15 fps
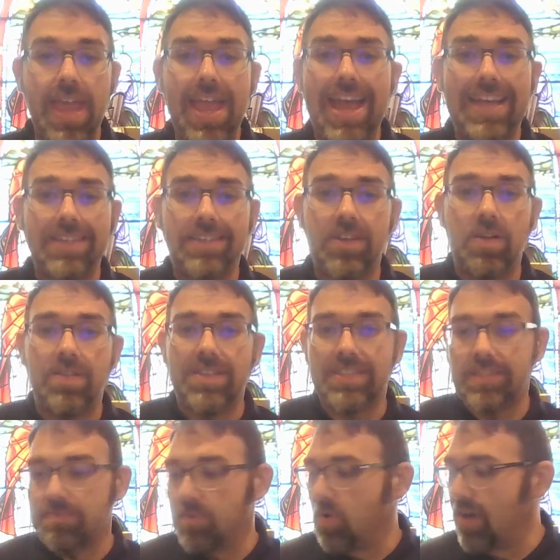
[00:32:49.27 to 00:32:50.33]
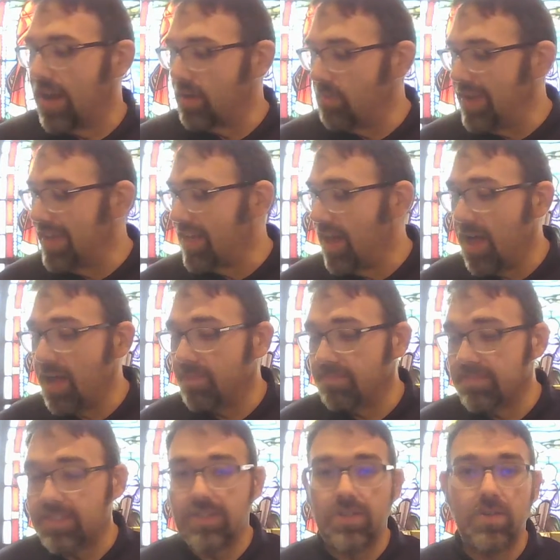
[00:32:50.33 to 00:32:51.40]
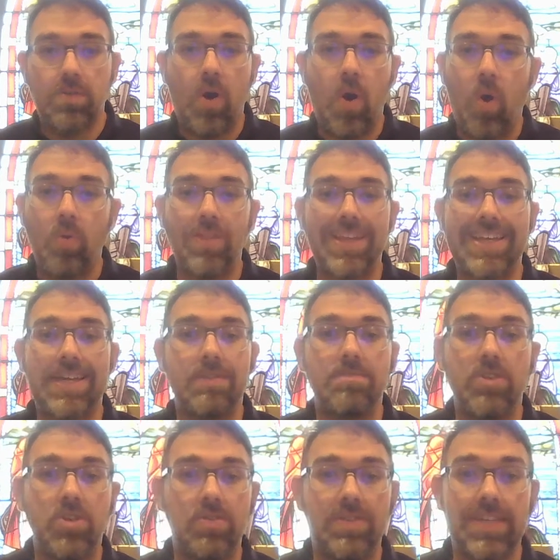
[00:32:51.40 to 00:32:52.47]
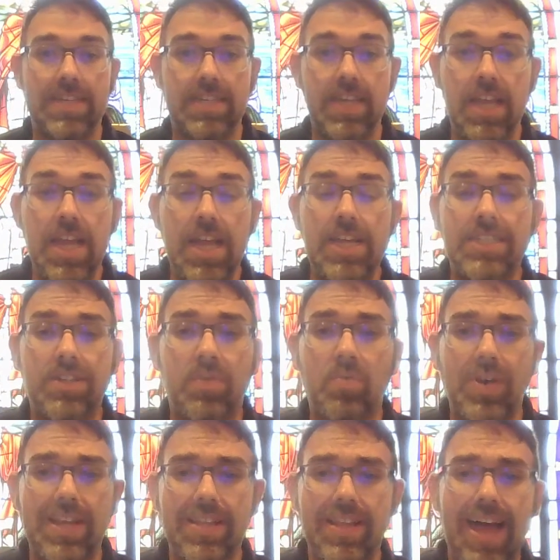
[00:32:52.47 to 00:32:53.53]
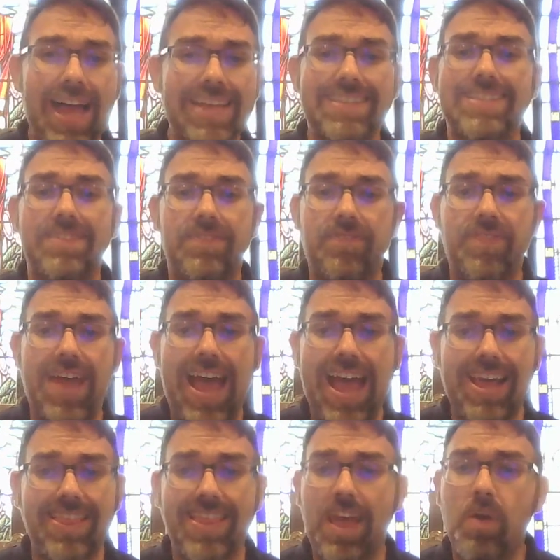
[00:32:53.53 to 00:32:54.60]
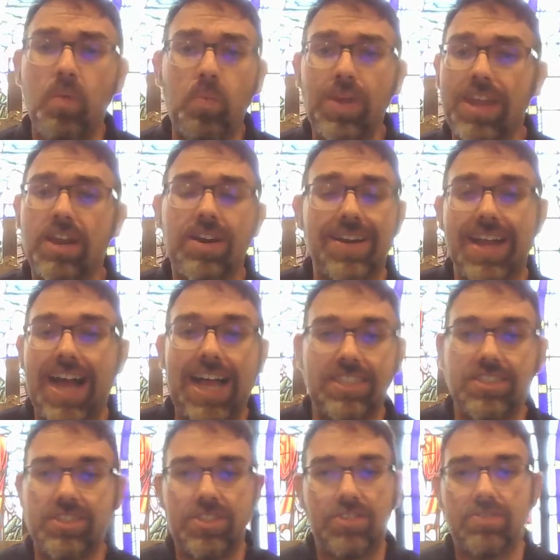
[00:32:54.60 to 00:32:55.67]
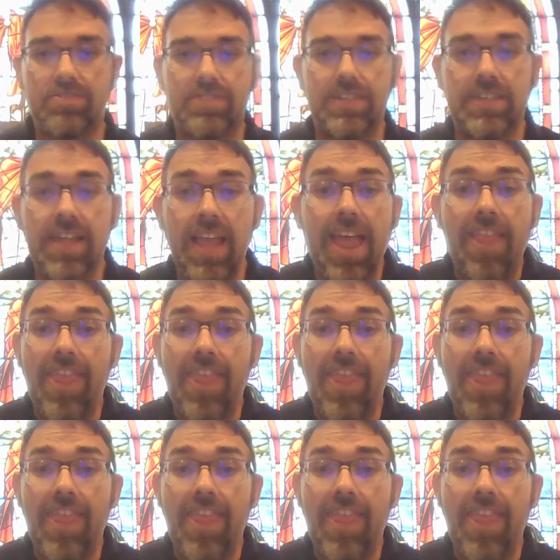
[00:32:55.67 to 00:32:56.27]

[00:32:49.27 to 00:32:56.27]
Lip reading: And so this morning we come to Holy Communion to realize the fact that we are God's children,